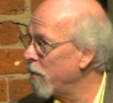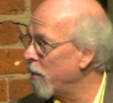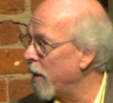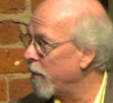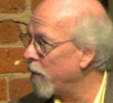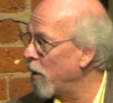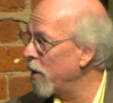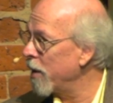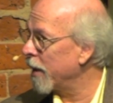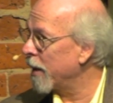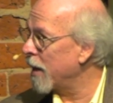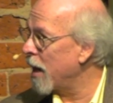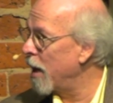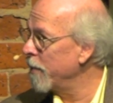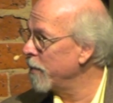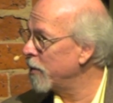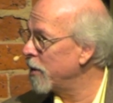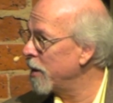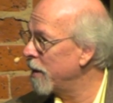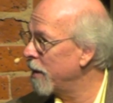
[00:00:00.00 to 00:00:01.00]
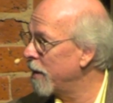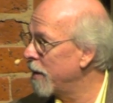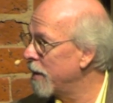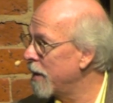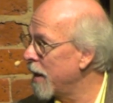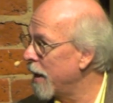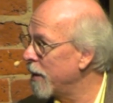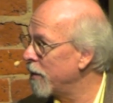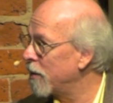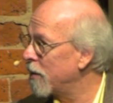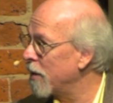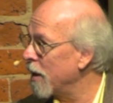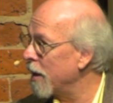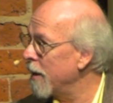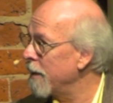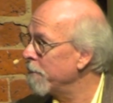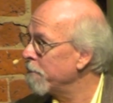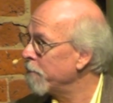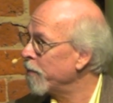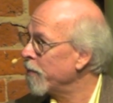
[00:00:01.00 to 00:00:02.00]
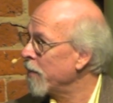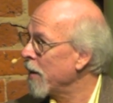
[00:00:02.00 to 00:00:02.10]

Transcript: River. It comes into the Dead Sea.